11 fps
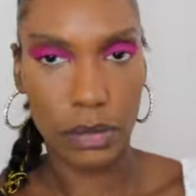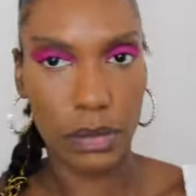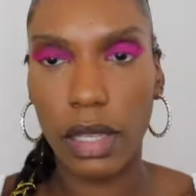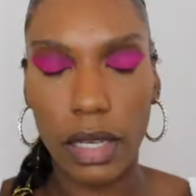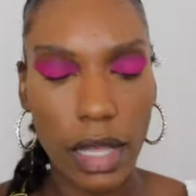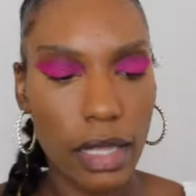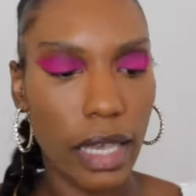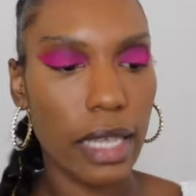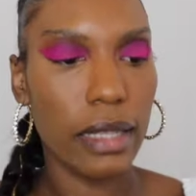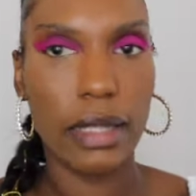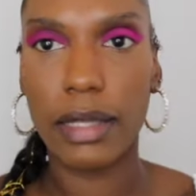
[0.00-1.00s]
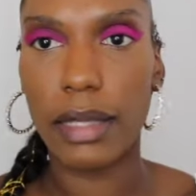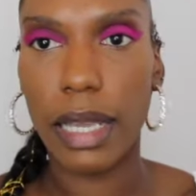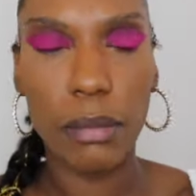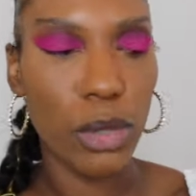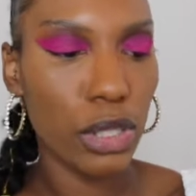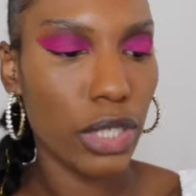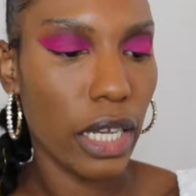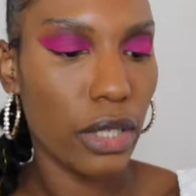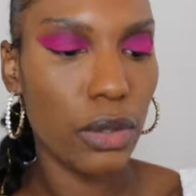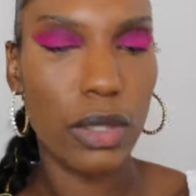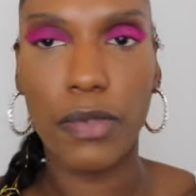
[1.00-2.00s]
Then I'll get the same brush that I
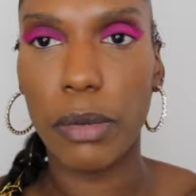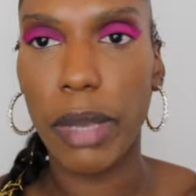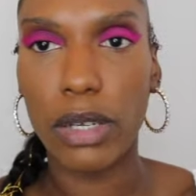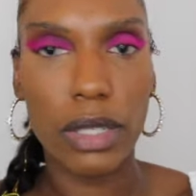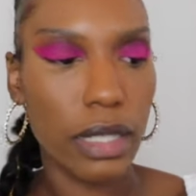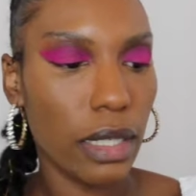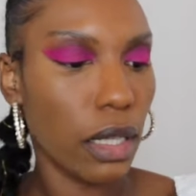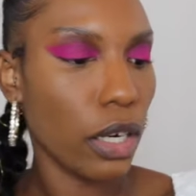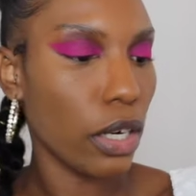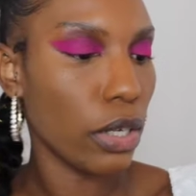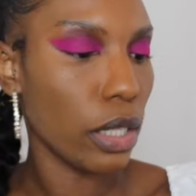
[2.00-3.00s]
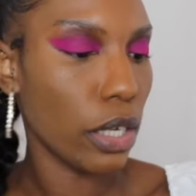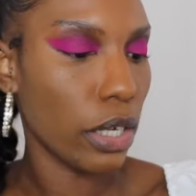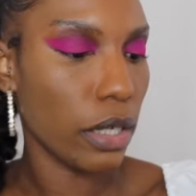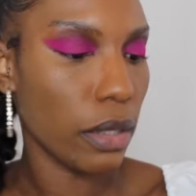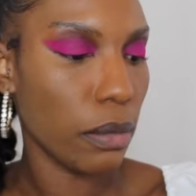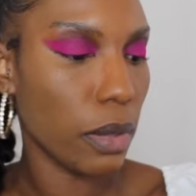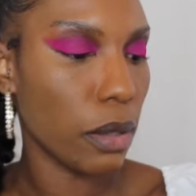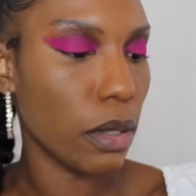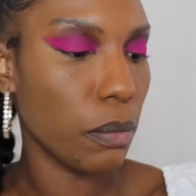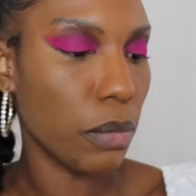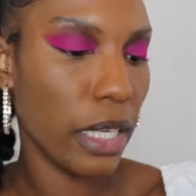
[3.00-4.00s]
used for my concealer earlier,
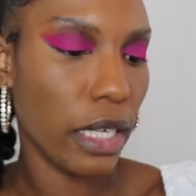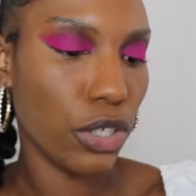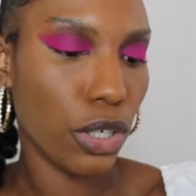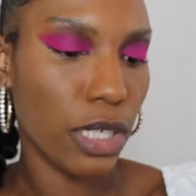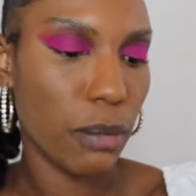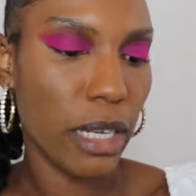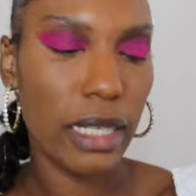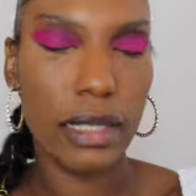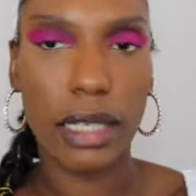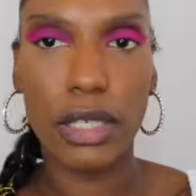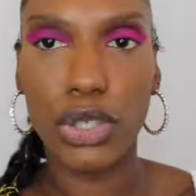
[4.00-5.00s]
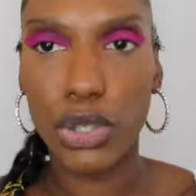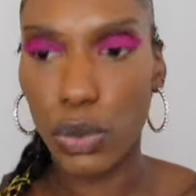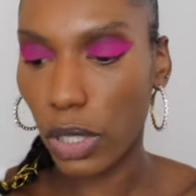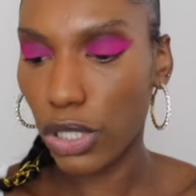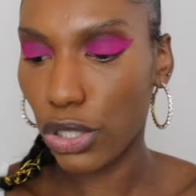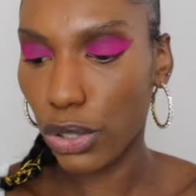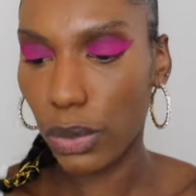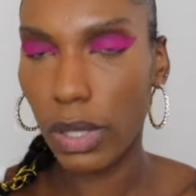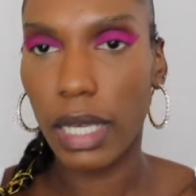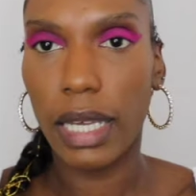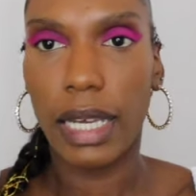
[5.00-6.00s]
the BH Cosmetics in
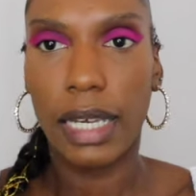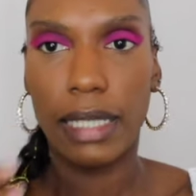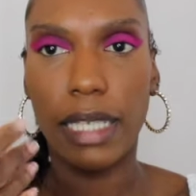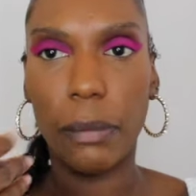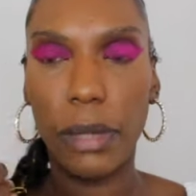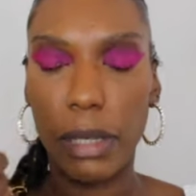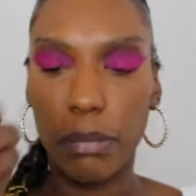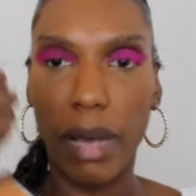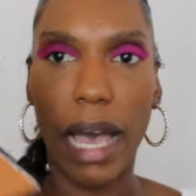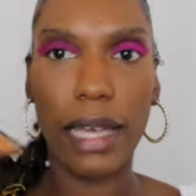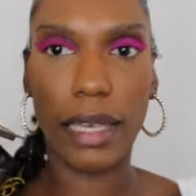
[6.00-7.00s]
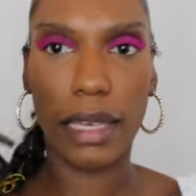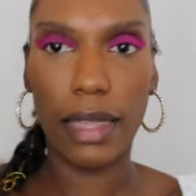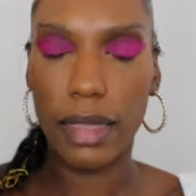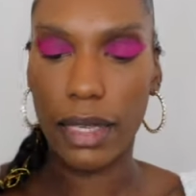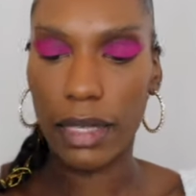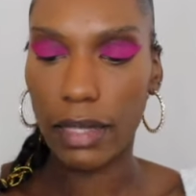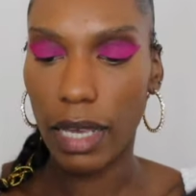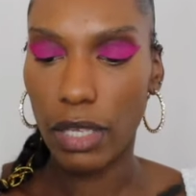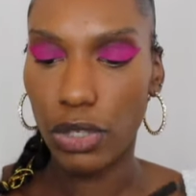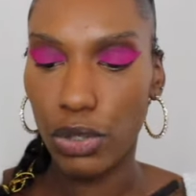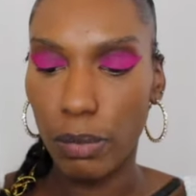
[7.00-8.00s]
212, dip it back in this
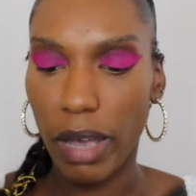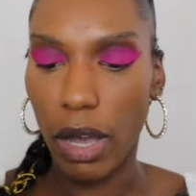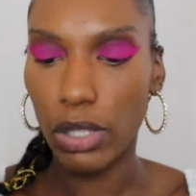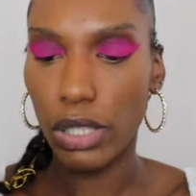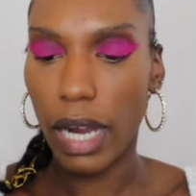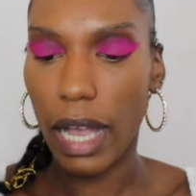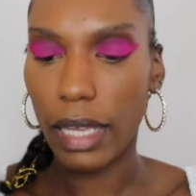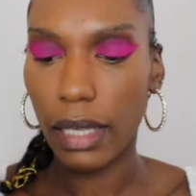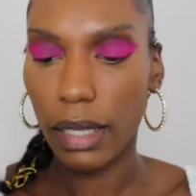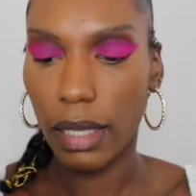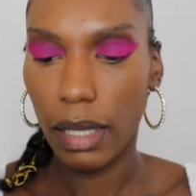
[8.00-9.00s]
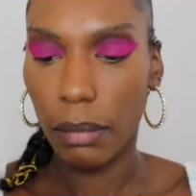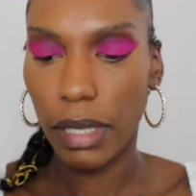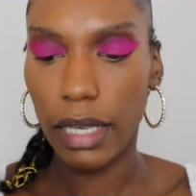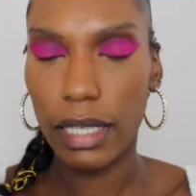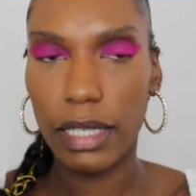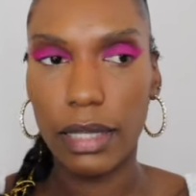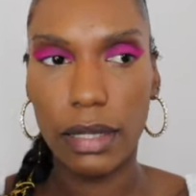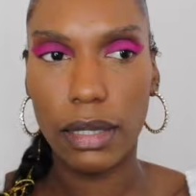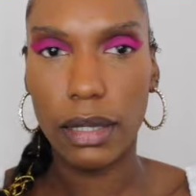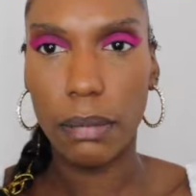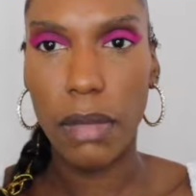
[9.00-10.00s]
and do my under eye,
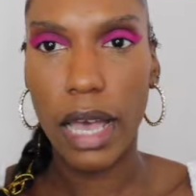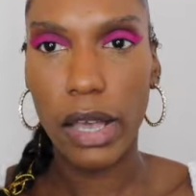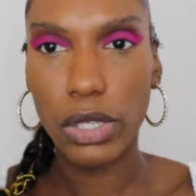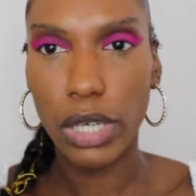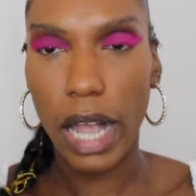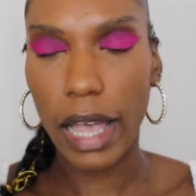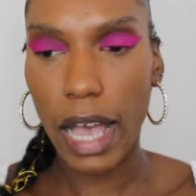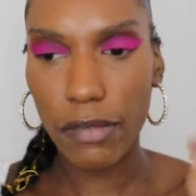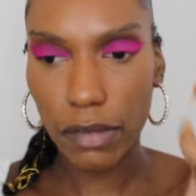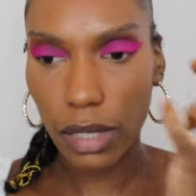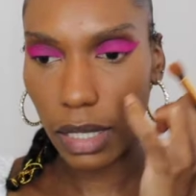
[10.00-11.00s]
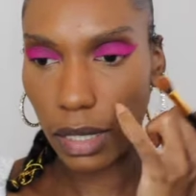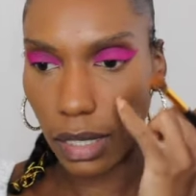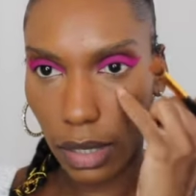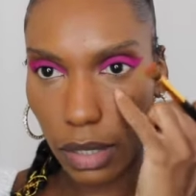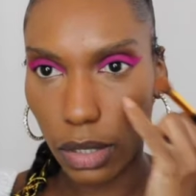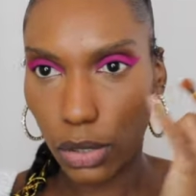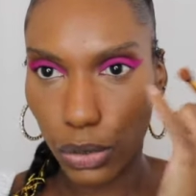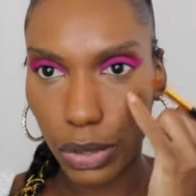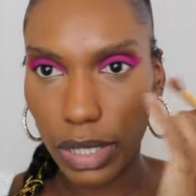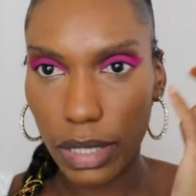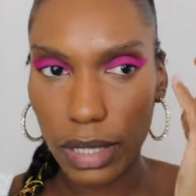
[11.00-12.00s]
because my under eye have little
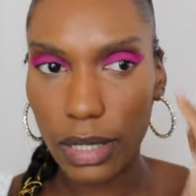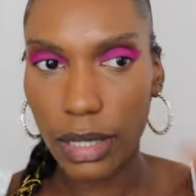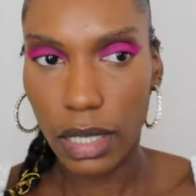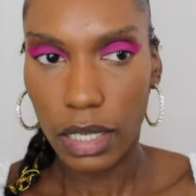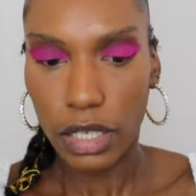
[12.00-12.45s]
creases.